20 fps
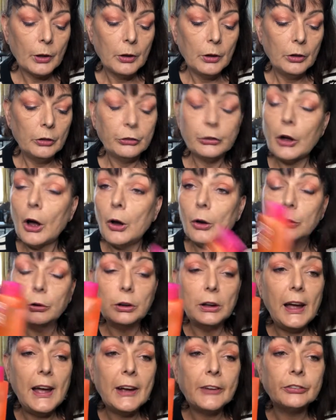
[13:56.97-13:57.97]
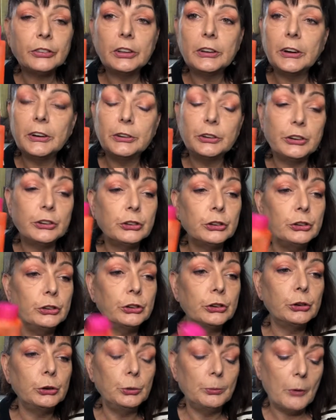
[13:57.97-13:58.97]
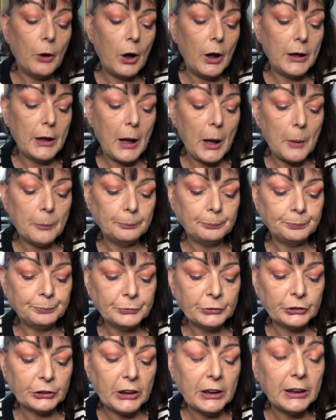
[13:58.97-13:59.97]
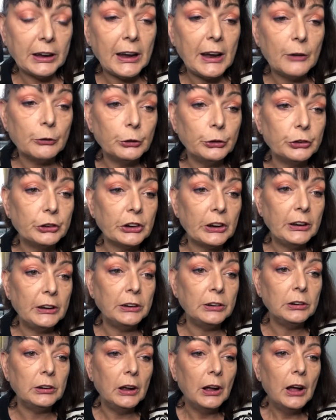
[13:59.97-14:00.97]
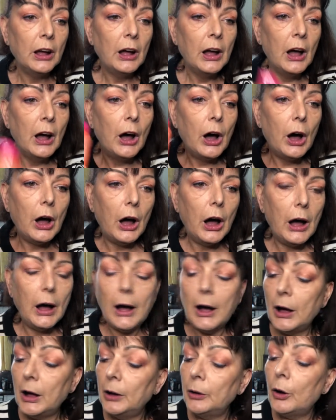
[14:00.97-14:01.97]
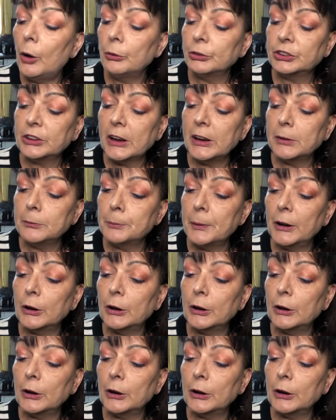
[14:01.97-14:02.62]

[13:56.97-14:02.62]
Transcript: So excellent addition to my skincare routine. I was getting a bit